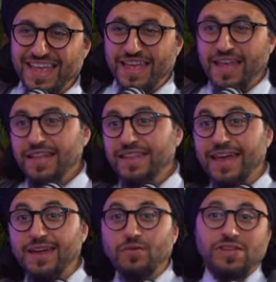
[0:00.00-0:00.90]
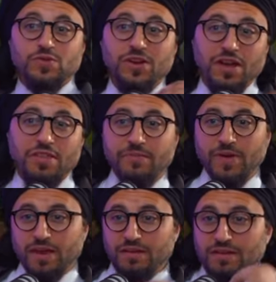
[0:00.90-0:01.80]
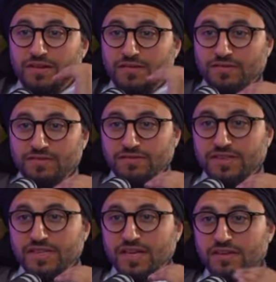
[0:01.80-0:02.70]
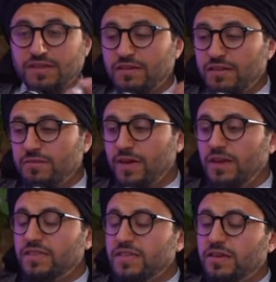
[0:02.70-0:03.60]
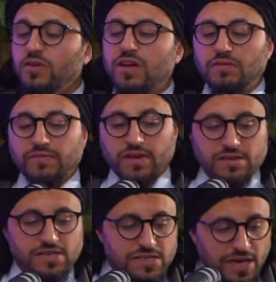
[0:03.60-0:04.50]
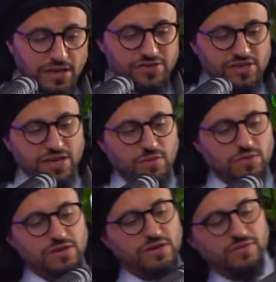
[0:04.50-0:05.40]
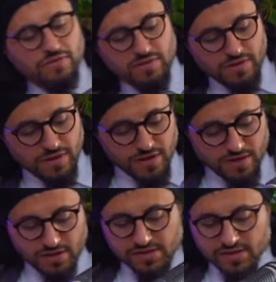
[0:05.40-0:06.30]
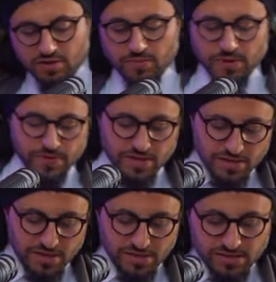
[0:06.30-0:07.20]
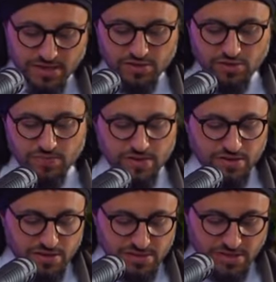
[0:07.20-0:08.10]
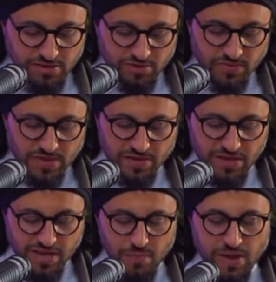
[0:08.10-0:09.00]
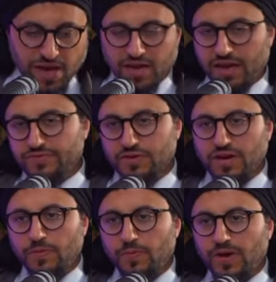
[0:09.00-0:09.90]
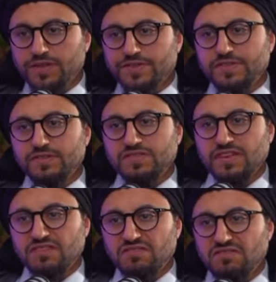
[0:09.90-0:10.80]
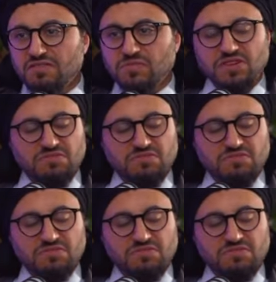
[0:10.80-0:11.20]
Then he went to another man. He sent another man. He said, go get invited to his house. Check out what he does. He said to Umar, he came back after a couple months. He said, Umar,